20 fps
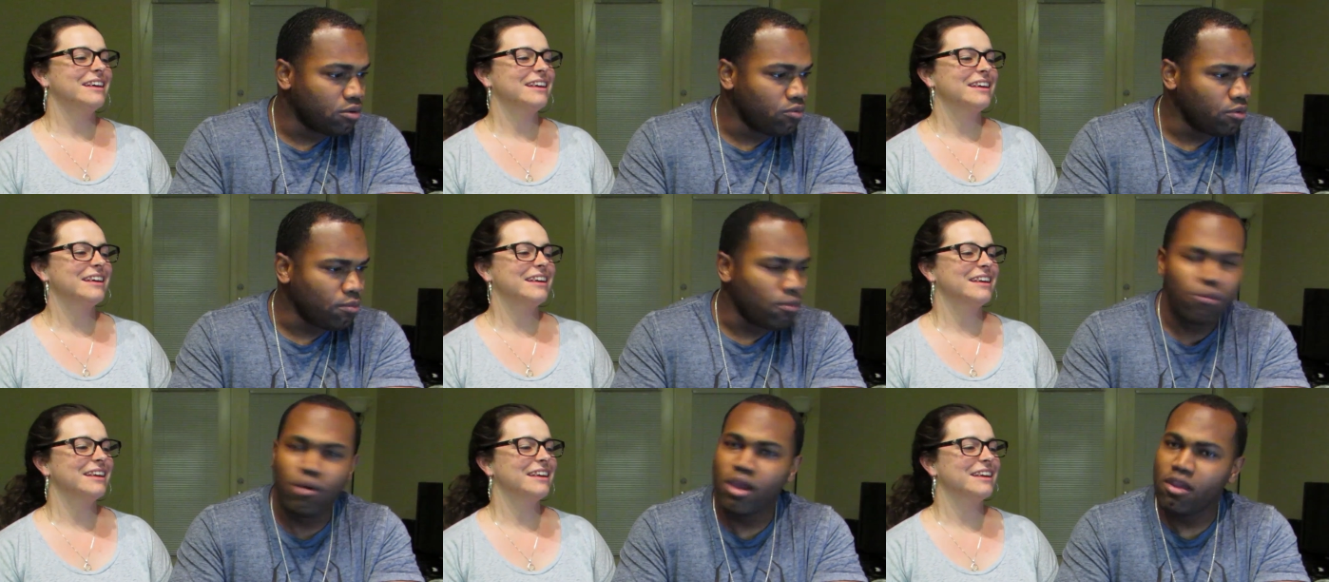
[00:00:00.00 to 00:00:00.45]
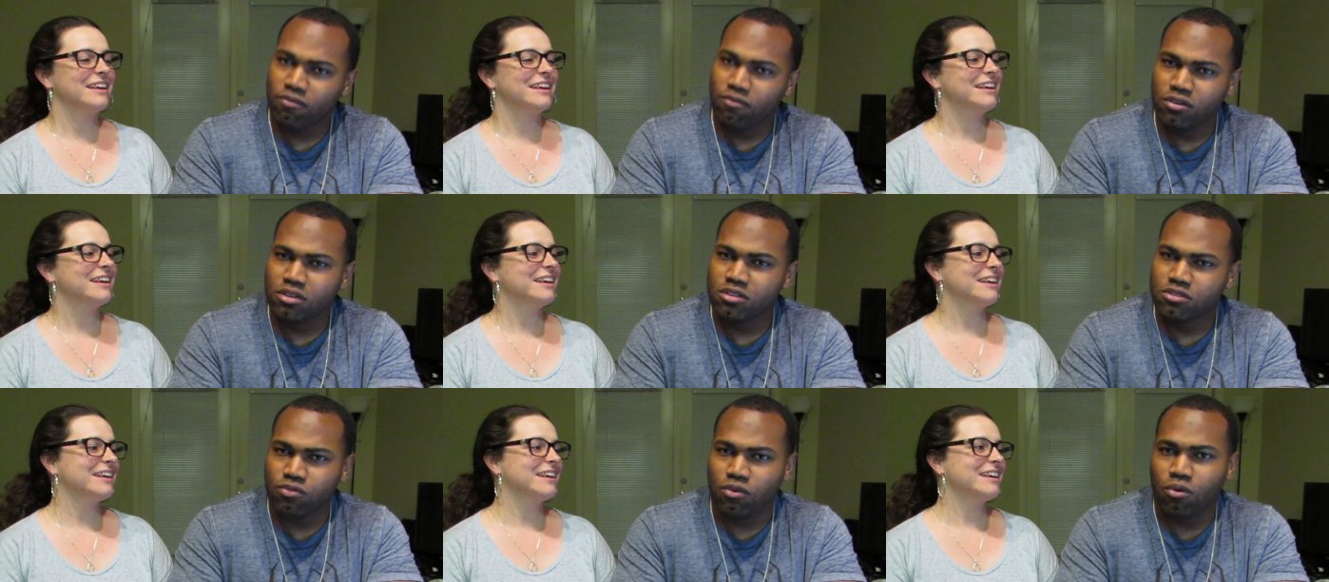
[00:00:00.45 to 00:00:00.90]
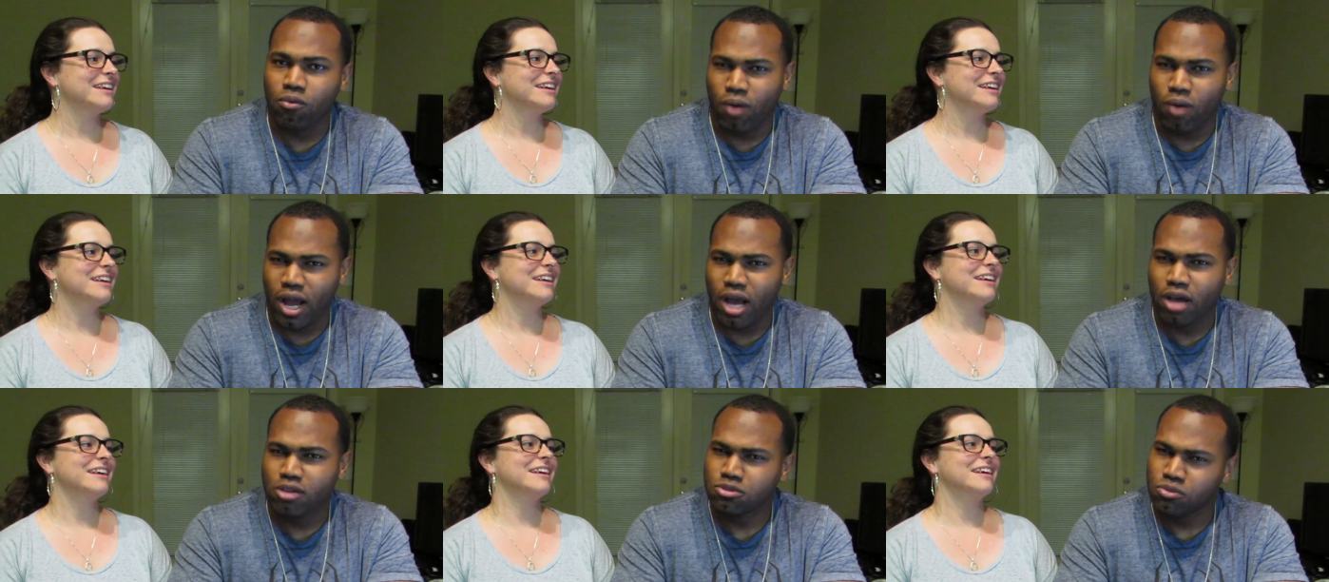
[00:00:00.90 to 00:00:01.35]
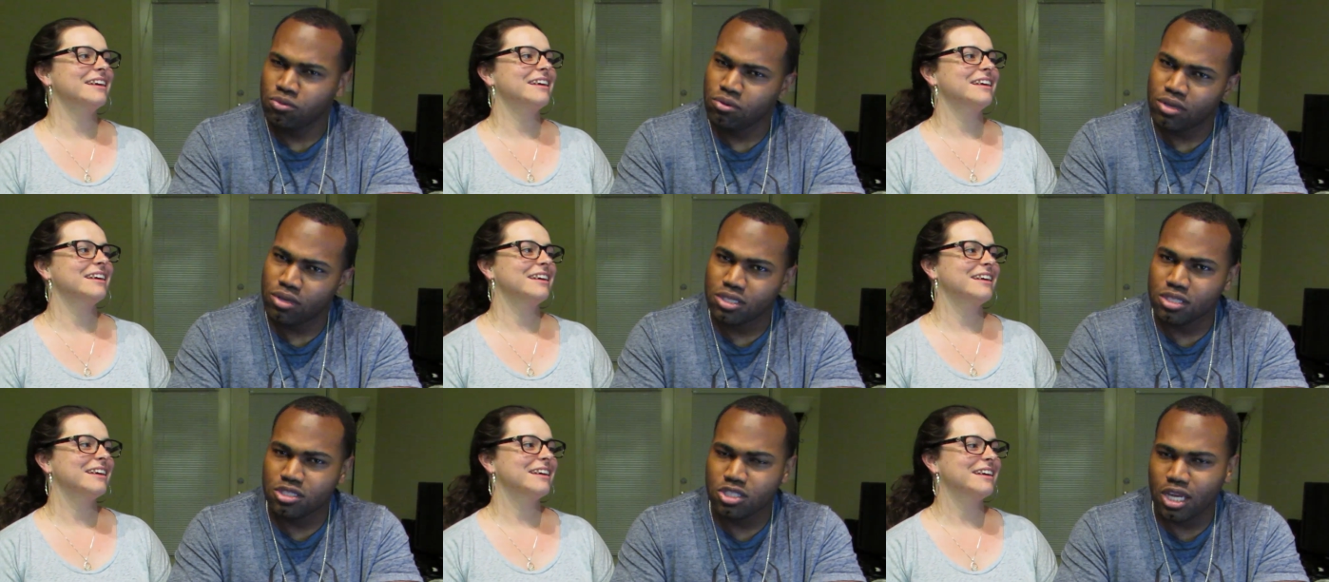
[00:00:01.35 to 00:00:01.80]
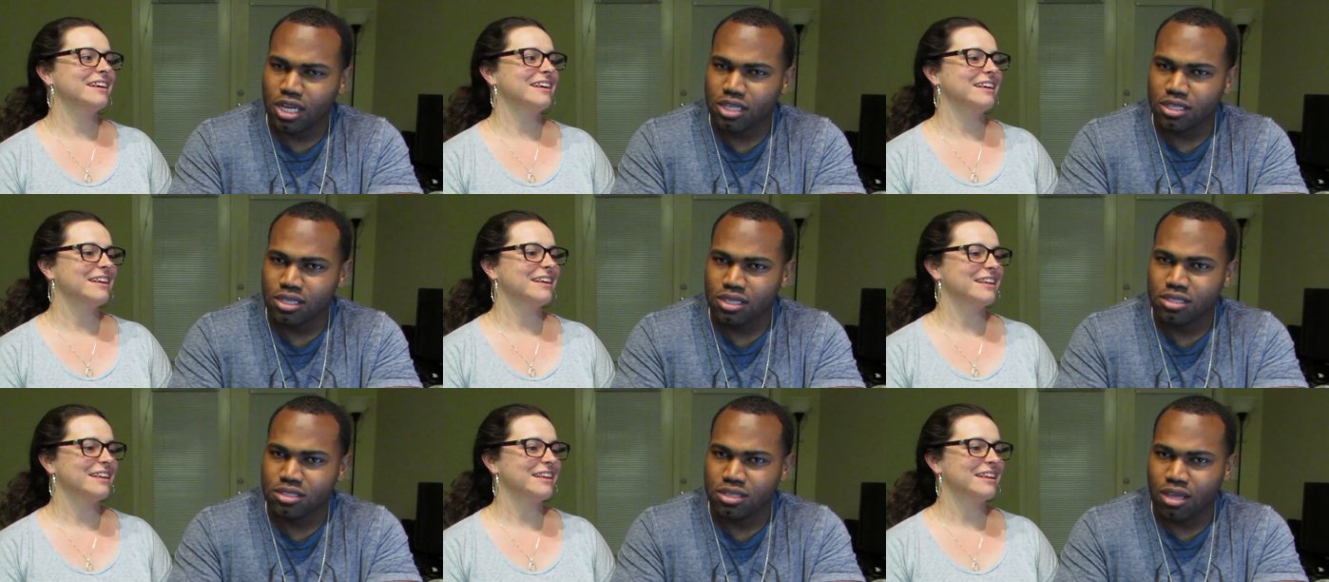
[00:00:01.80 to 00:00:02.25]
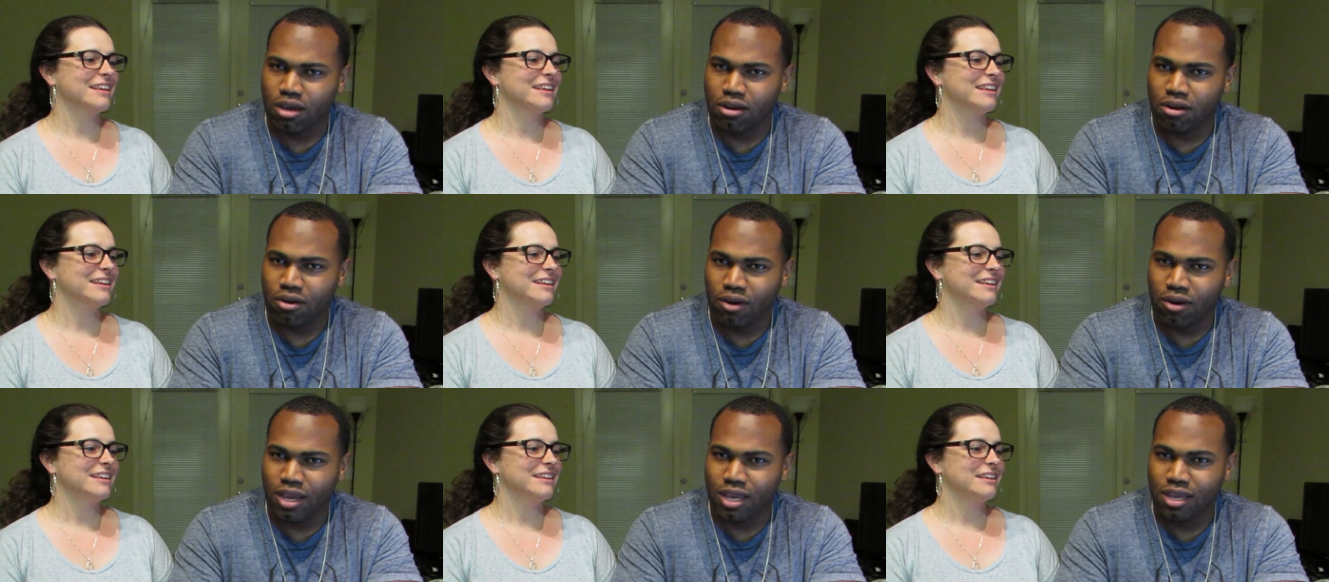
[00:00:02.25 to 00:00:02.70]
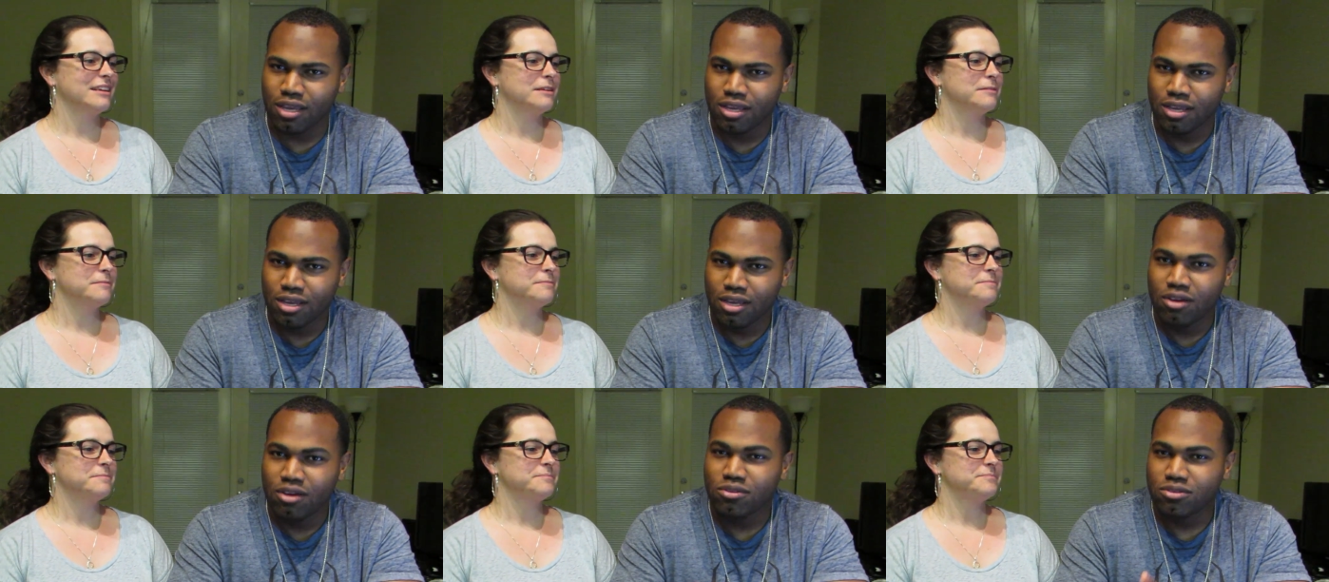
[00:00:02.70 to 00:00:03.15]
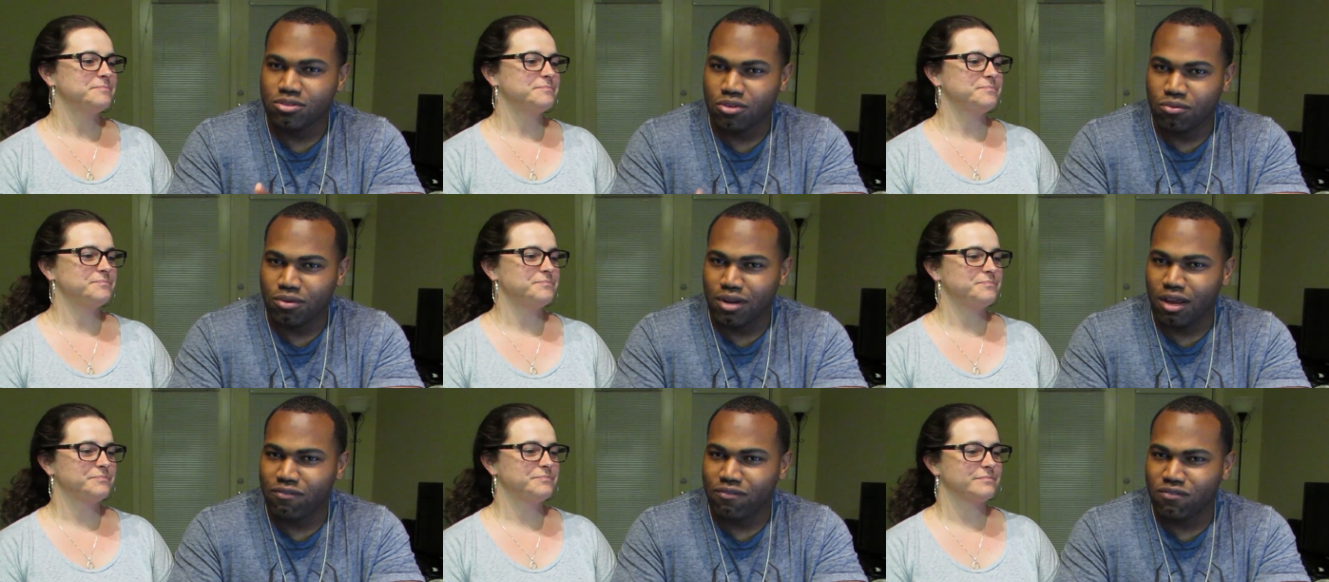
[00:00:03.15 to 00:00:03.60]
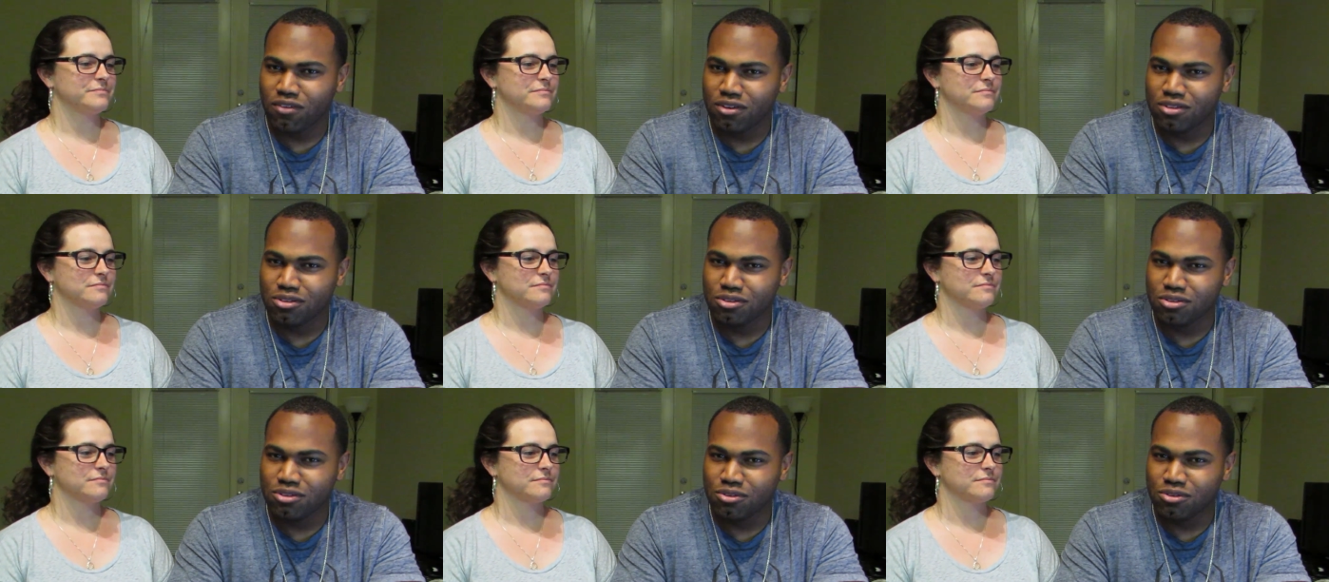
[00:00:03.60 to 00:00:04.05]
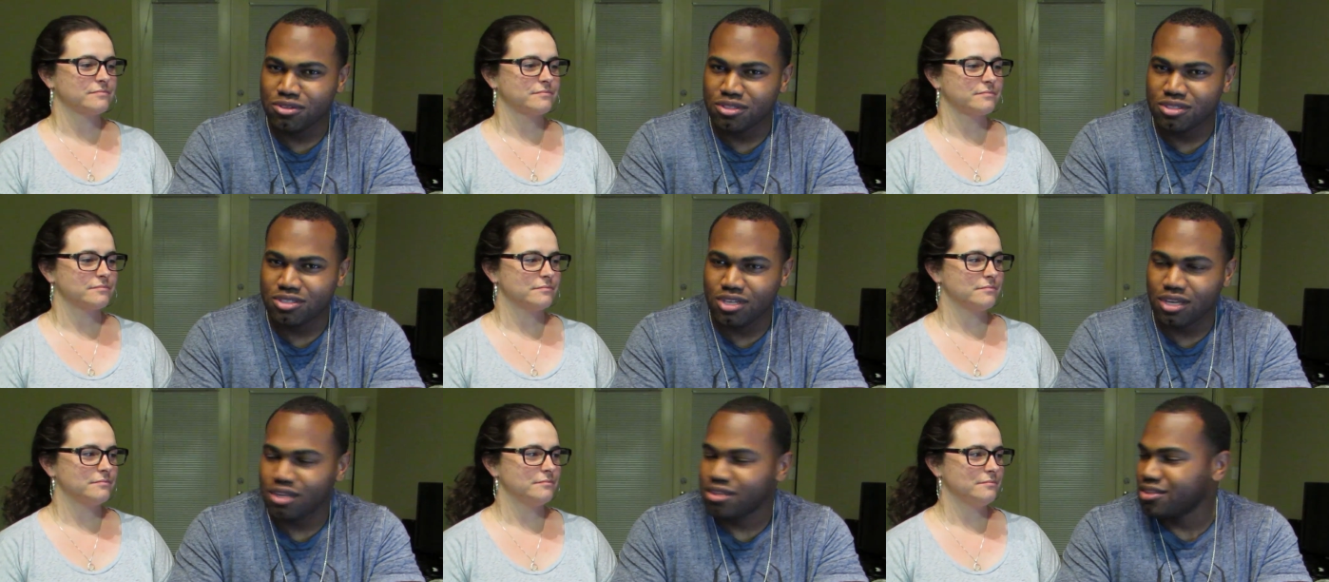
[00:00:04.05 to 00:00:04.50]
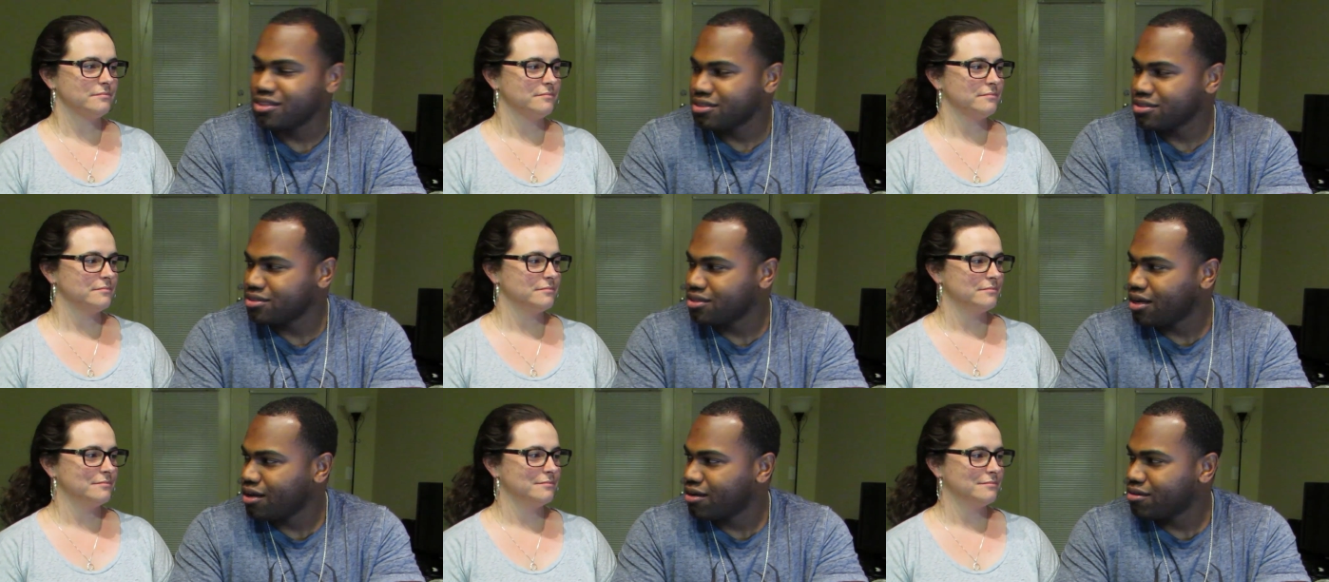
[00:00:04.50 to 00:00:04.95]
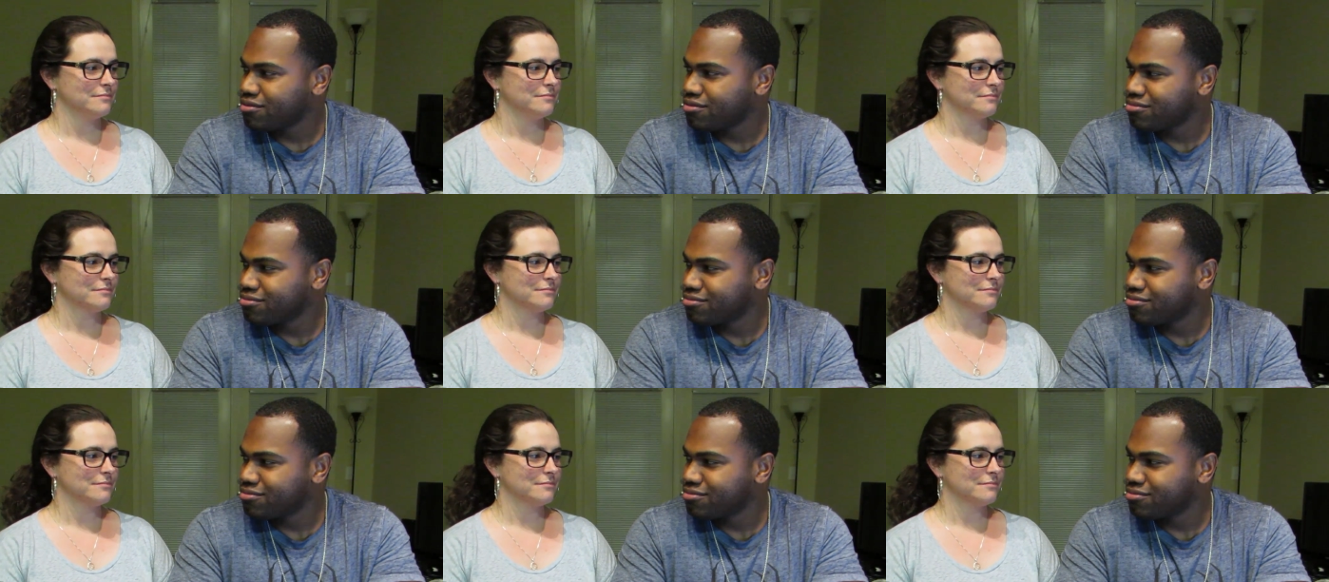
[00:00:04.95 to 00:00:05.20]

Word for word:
Speaker 1: we've been waiting for this for a while, so we want to check this out. All right. So without further ado, let's check this out.